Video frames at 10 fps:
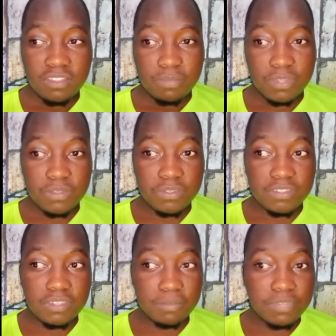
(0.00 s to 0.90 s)

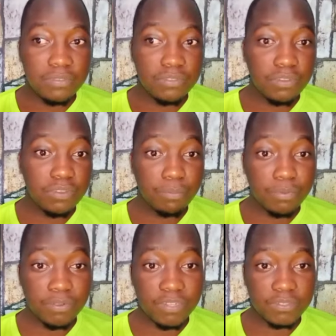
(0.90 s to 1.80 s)
because sometimes when you
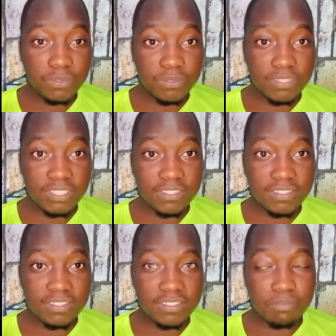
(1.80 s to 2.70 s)
upload this
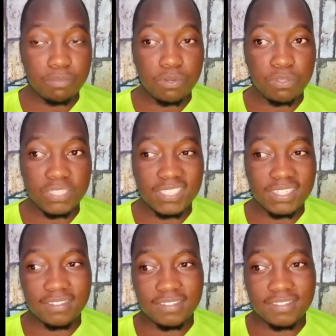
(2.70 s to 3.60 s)
content it's blocked
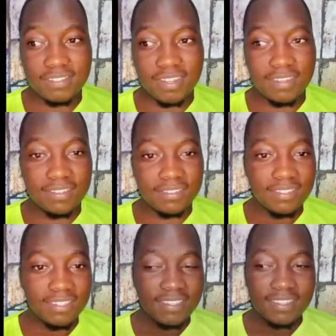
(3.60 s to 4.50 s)
and it's done
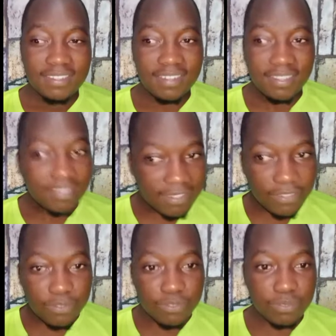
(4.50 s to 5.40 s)
like
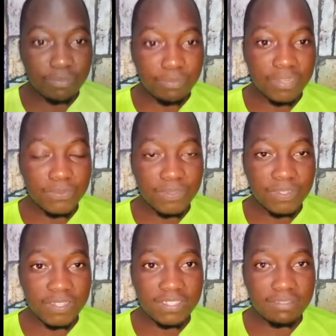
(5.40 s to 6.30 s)
they do so much with
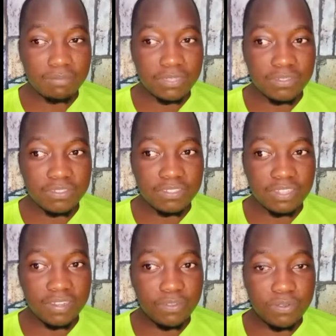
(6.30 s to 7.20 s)
it because
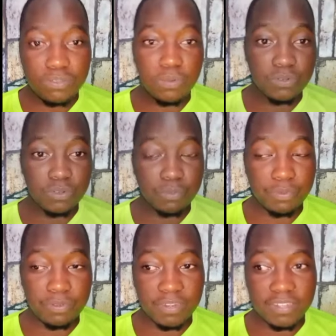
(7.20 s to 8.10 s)
i don't own
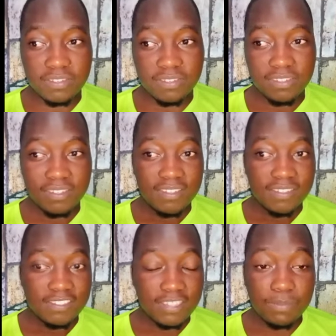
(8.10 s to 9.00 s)
copyright
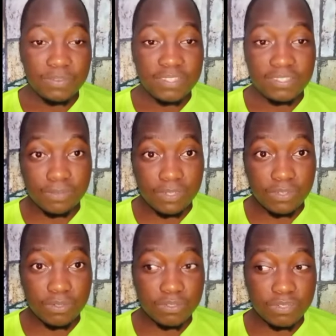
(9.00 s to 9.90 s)
some of these
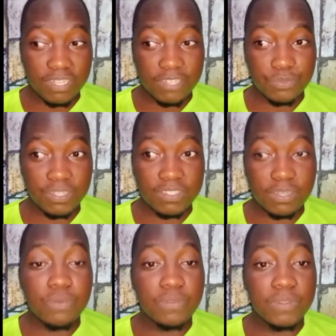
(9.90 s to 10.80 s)
videos so that's why
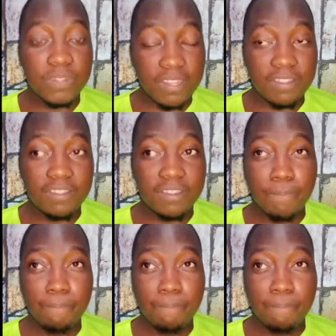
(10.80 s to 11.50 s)
some of you think